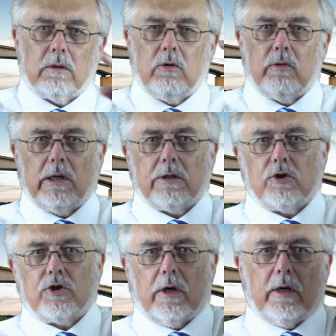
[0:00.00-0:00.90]
You need
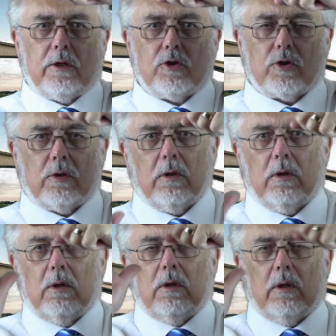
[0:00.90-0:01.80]
to change
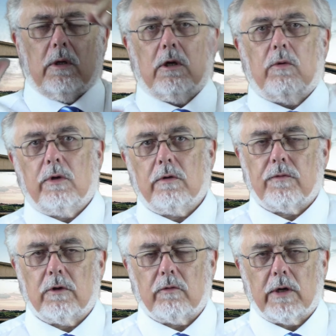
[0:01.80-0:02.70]
and go a
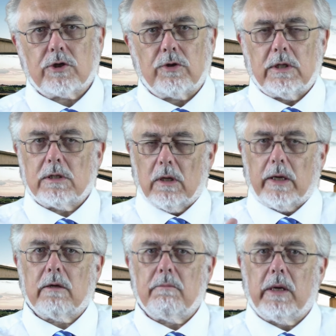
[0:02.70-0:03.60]
different direction. It's
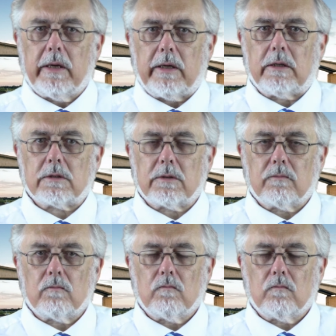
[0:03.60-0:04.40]
like a maze.